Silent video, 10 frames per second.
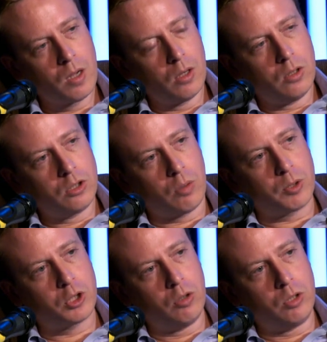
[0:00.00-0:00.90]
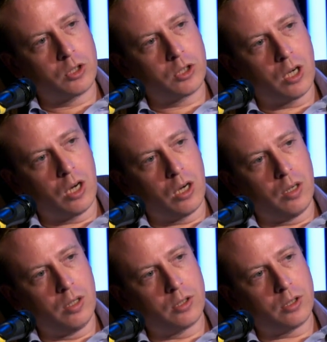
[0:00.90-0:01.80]
So Pursuance,
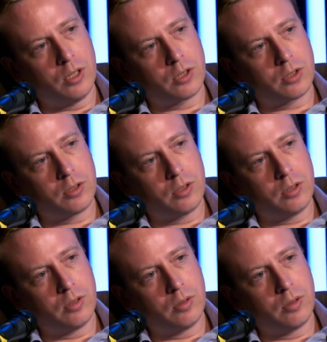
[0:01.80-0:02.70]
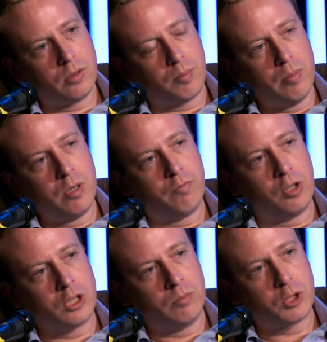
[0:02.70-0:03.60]
it's the primitive
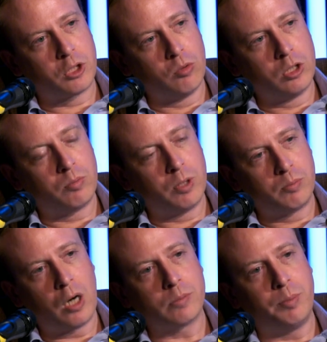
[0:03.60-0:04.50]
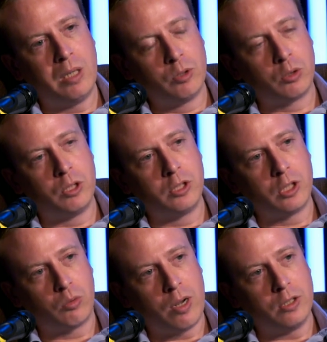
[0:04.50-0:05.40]
version of Pursuance. Project PM was originally
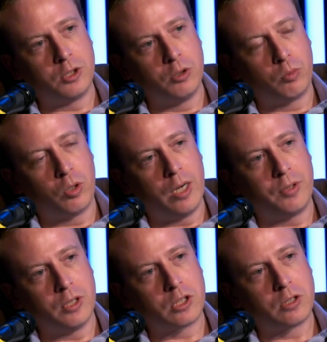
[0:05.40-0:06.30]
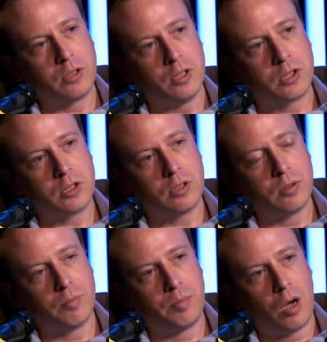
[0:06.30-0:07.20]
created to create this
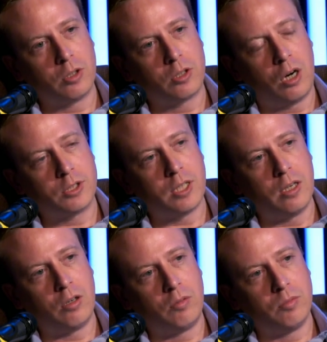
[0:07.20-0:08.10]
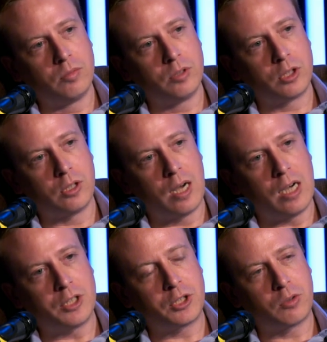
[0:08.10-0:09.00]
blogger cartel /
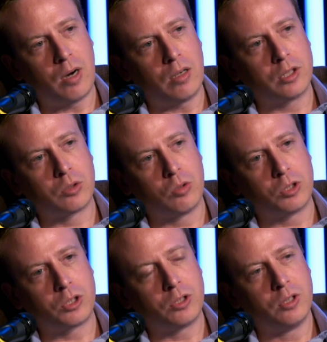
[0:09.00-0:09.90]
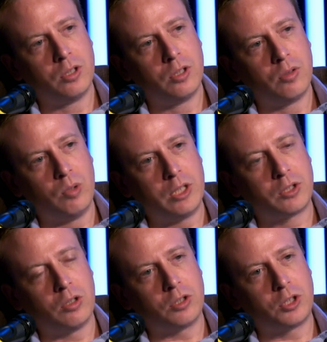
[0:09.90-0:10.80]
crowdsourced
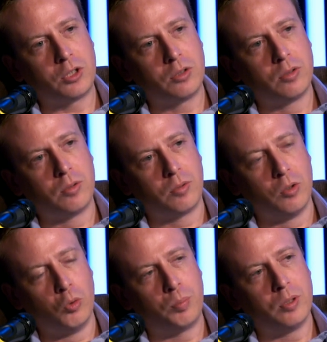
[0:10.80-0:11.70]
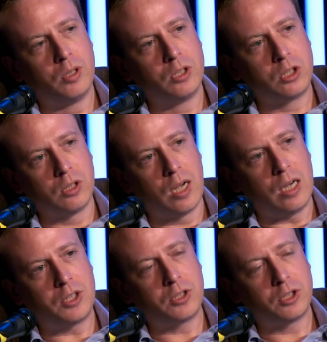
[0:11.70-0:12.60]
research group /
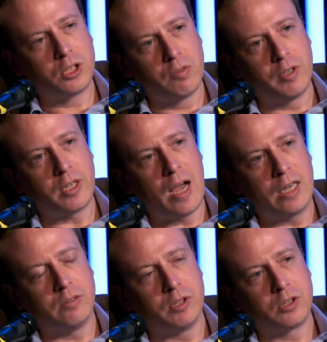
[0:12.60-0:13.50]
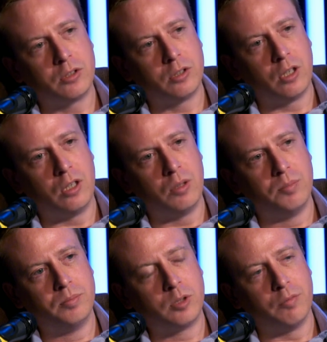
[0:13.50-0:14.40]
civic activist
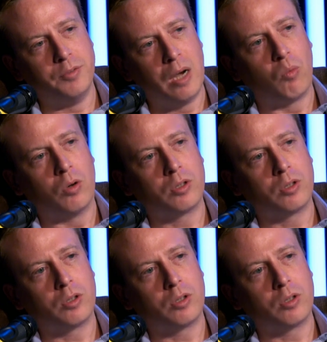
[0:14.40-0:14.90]
sort of network.